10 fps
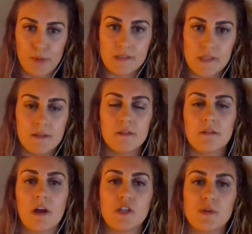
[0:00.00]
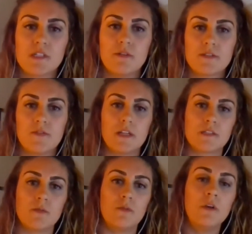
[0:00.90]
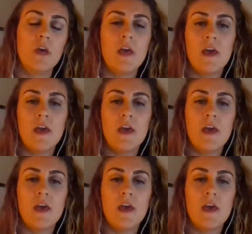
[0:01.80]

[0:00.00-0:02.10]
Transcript: brings in the graduate students for that school.